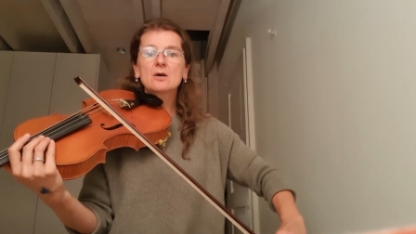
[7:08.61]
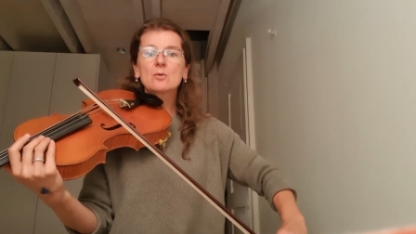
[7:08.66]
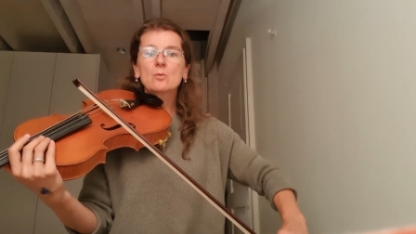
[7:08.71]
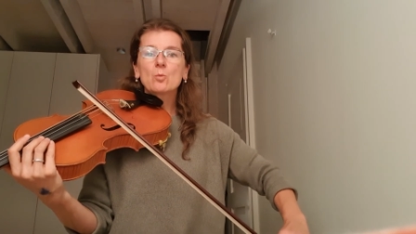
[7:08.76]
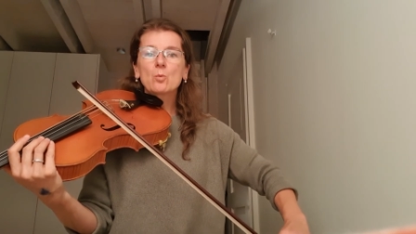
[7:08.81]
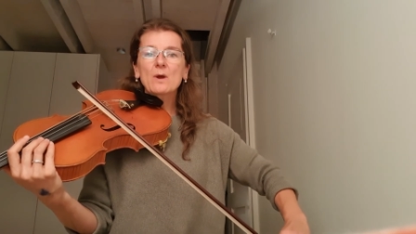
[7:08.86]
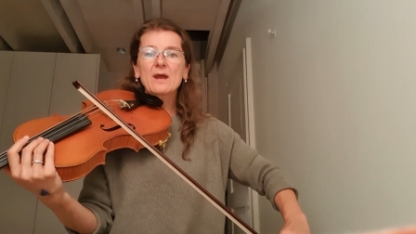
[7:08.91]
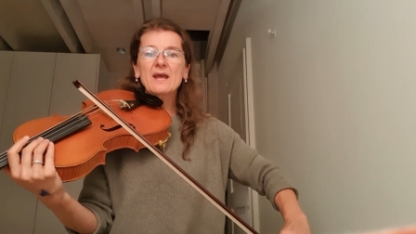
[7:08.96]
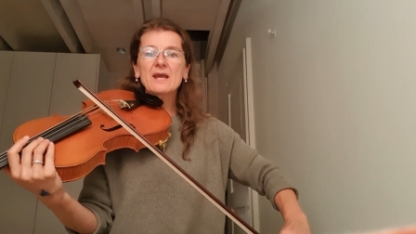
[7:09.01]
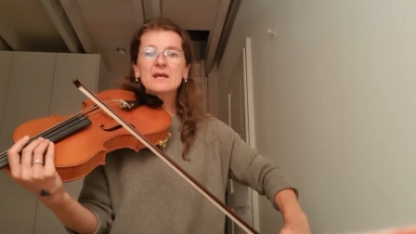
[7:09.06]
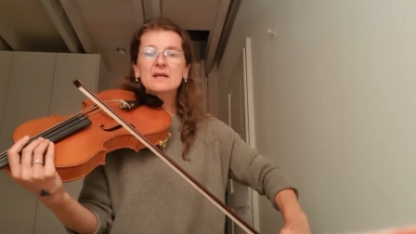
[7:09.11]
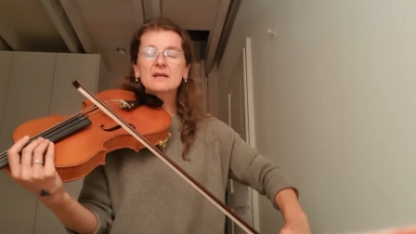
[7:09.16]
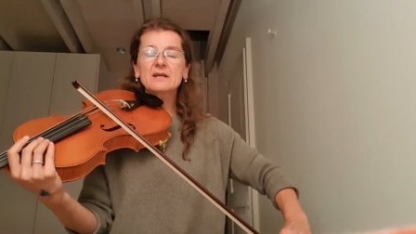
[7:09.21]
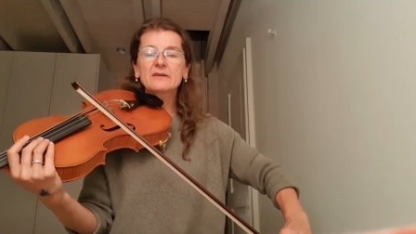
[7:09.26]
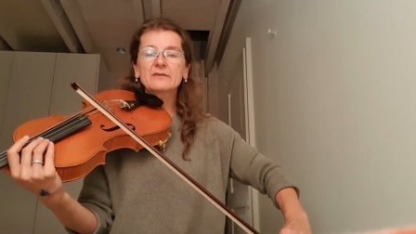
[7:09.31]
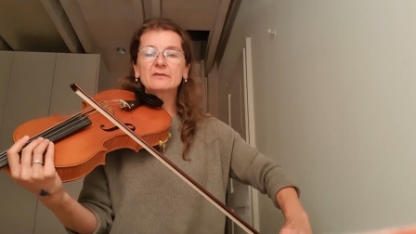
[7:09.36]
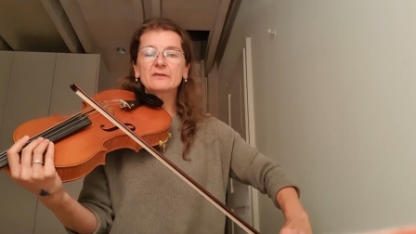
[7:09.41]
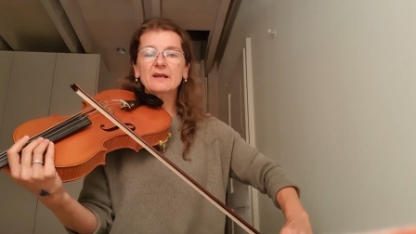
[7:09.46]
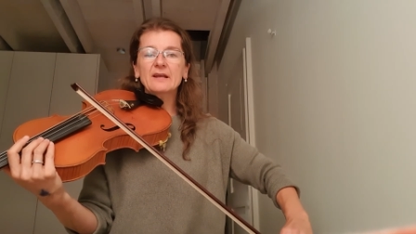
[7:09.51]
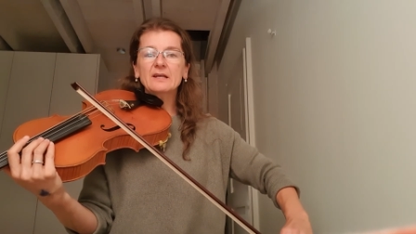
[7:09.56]
where
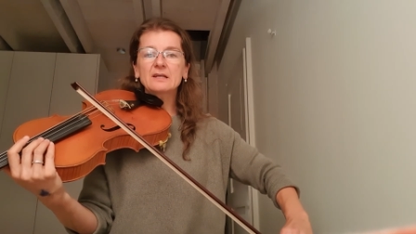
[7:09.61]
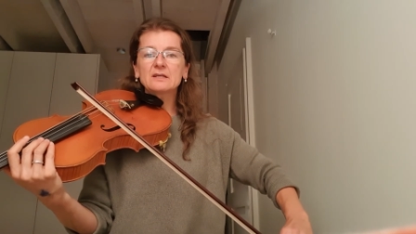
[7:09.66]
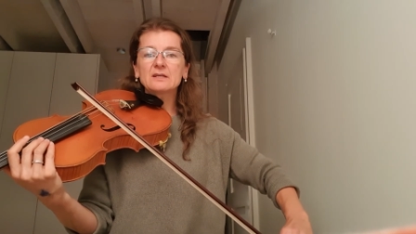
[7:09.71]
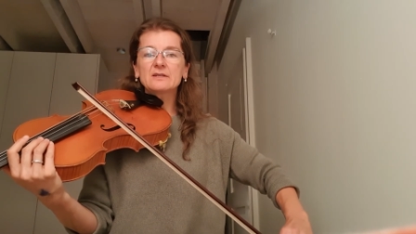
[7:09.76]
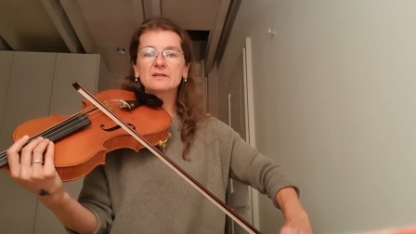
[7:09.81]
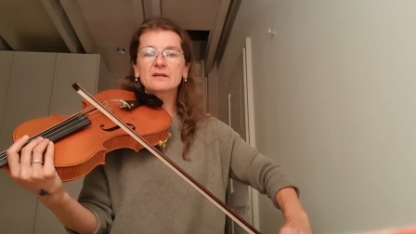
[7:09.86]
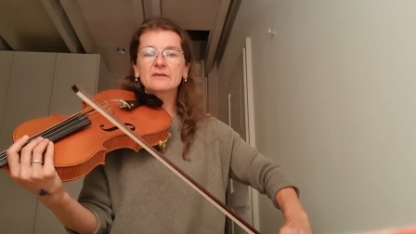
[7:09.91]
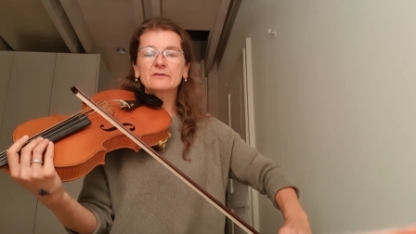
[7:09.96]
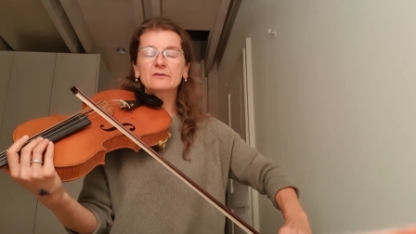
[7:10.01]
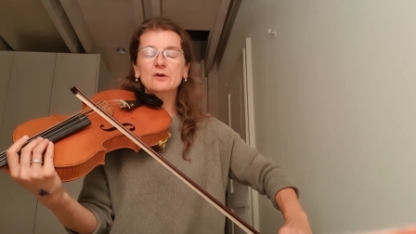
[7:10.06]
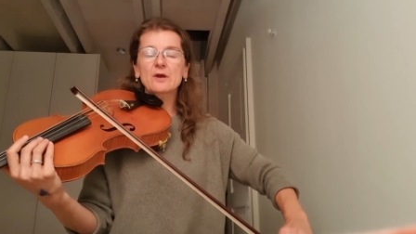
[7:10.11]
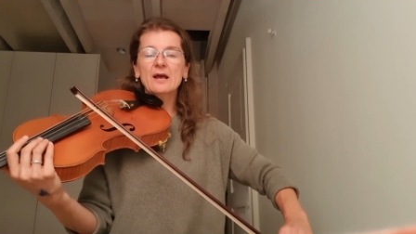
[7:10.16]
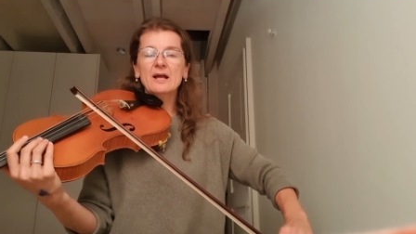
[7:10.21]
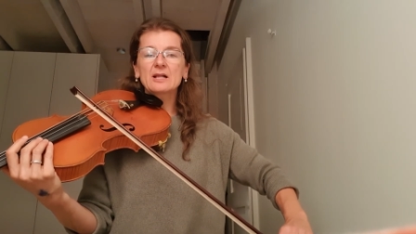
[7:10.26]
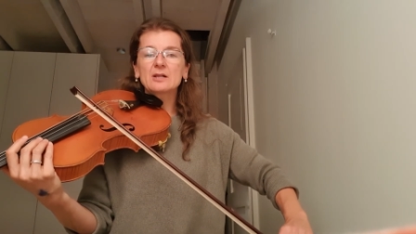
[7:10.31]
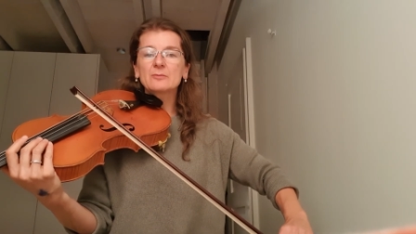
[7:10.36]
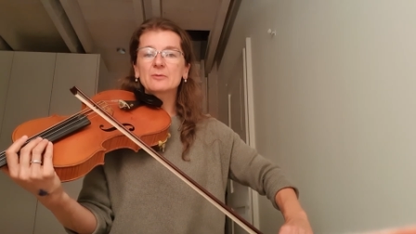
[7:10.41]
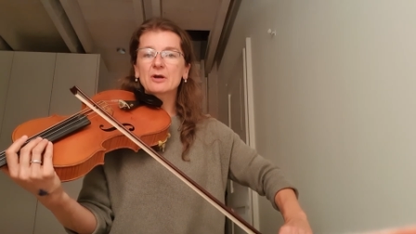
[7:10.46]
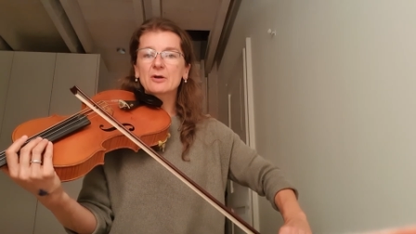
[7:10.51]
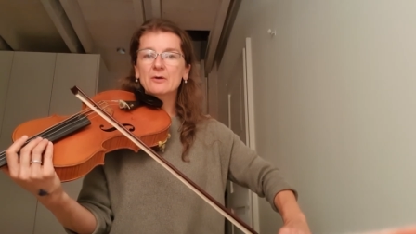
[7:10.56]
exactly does your
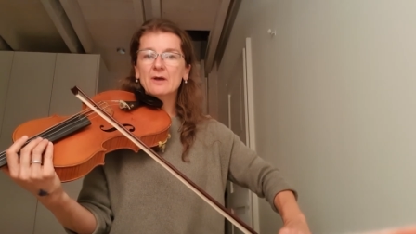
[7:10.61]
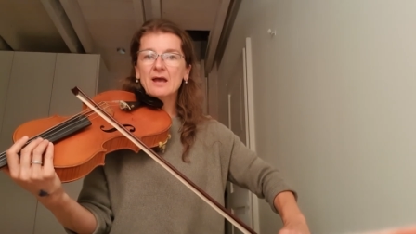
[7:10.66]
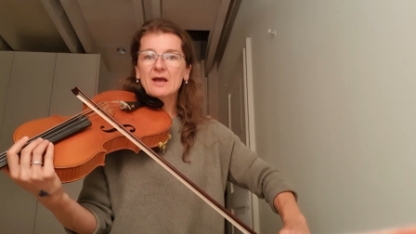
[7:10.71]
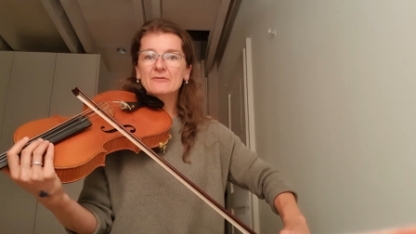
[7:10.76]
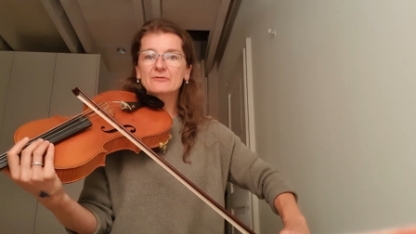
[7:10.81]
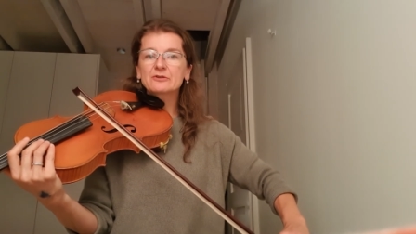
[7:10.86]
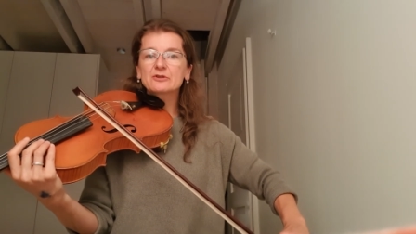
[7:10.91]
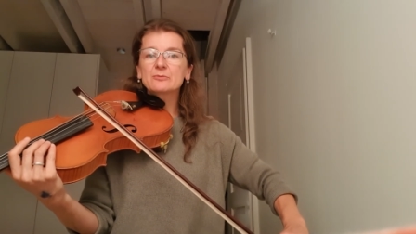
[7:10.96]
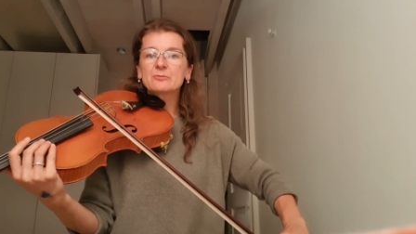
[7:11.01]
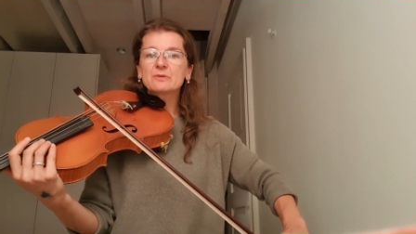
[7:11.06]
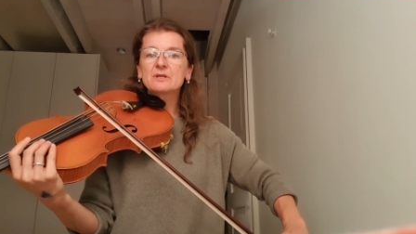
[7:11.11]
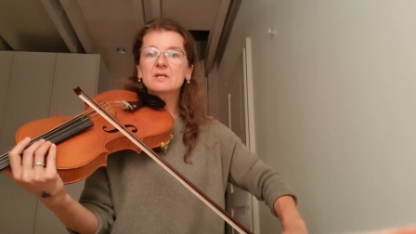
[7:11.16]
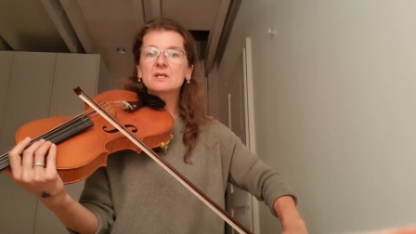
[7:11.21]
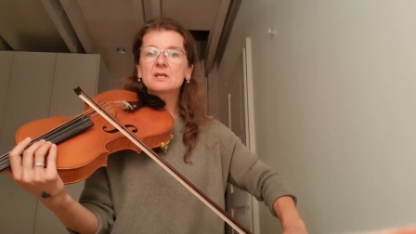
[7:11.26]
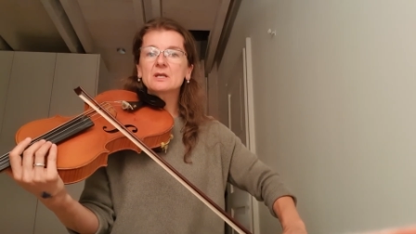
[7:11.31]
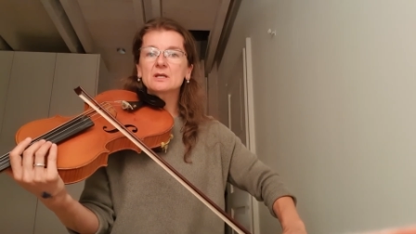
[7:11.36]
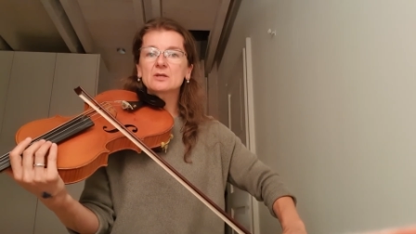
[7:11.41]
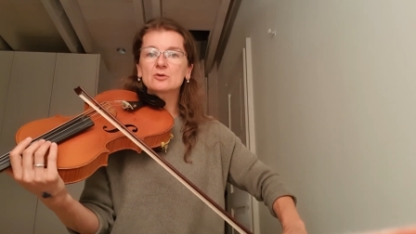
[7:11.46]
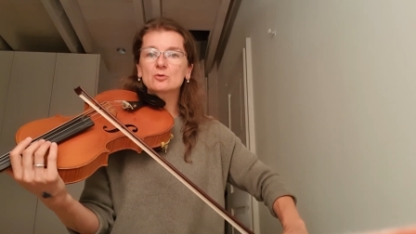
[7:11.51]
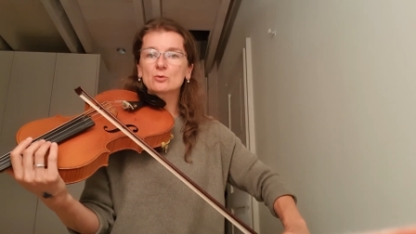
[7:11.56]
elbow have to
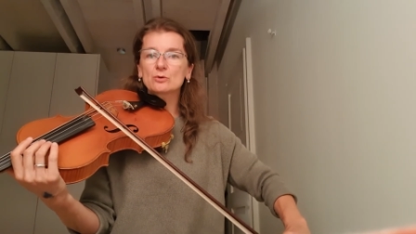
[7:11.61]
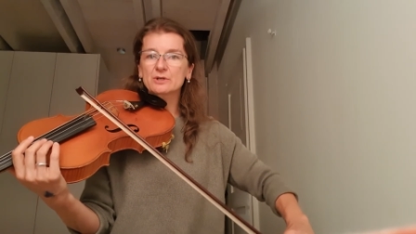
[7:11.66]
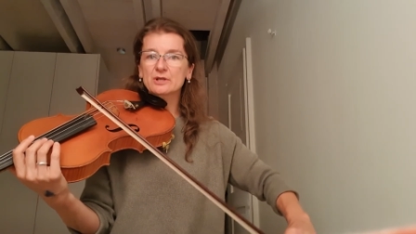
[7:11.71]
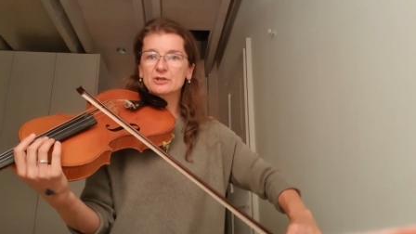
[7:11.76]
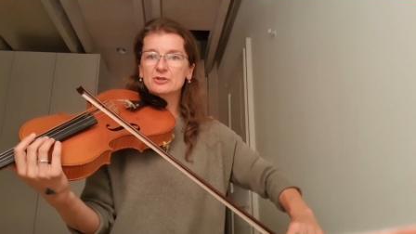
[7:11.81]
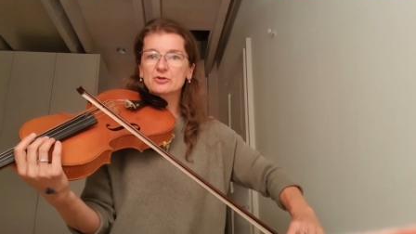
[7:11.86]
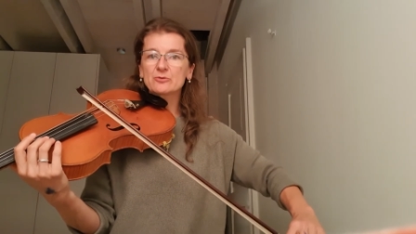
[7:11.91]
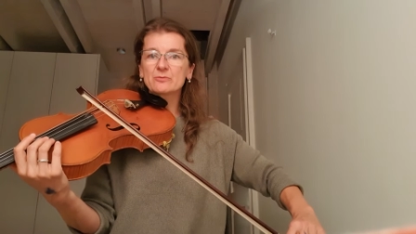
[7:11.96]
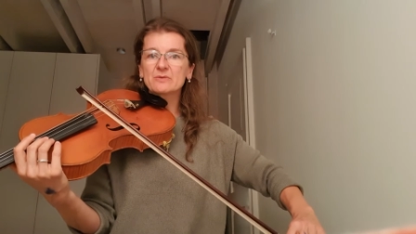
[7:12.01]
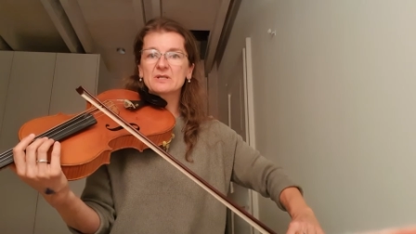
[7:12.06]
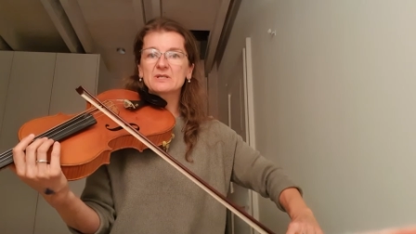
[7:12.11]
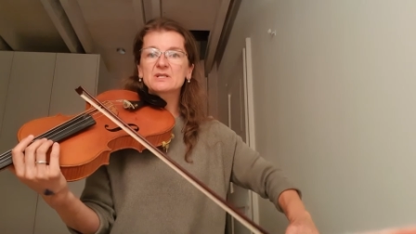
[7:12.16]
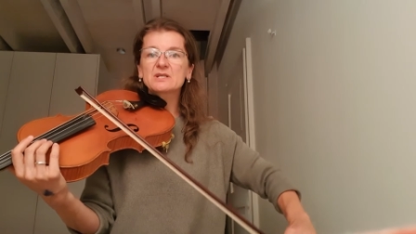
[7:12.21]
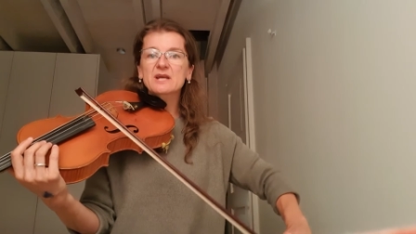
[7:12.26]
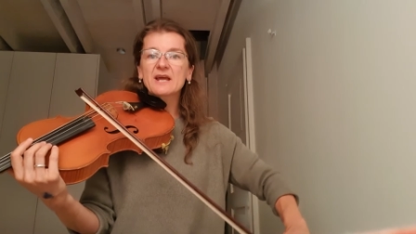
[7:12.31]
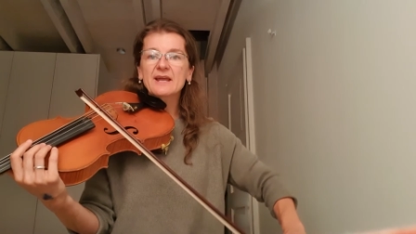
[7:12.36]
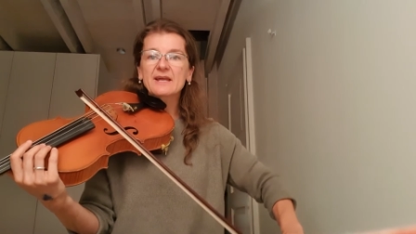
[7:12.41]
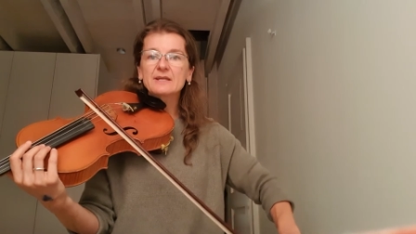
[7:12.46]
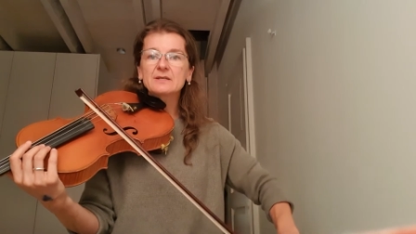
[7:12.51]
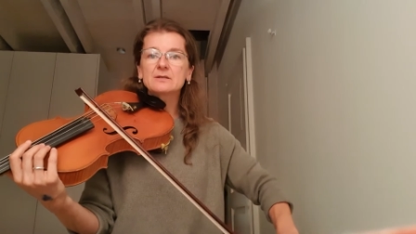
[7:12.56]
be in order to
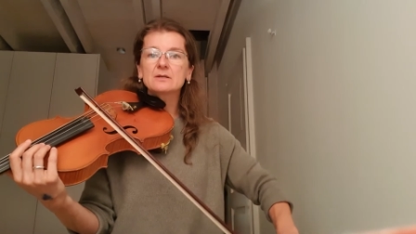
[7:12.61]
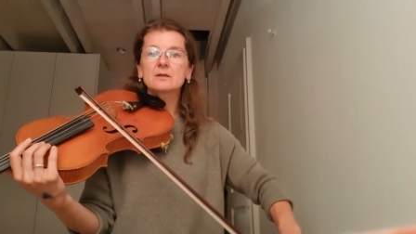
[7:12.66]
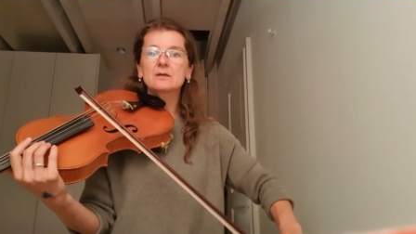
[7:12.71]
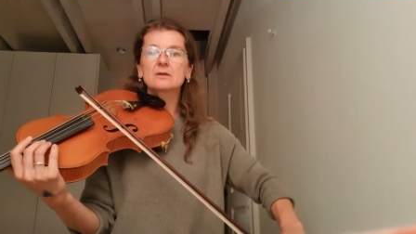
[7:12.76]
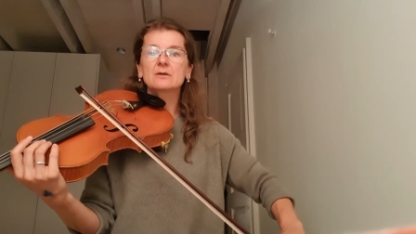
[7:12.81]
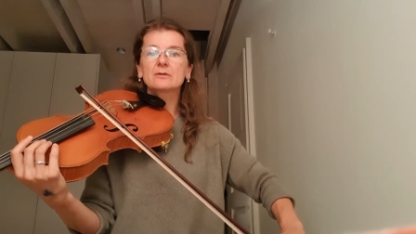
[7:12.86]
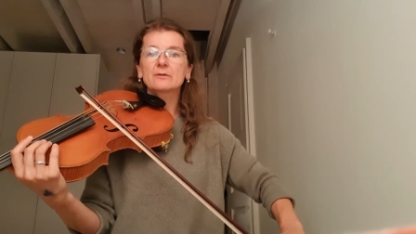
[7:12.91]
maintain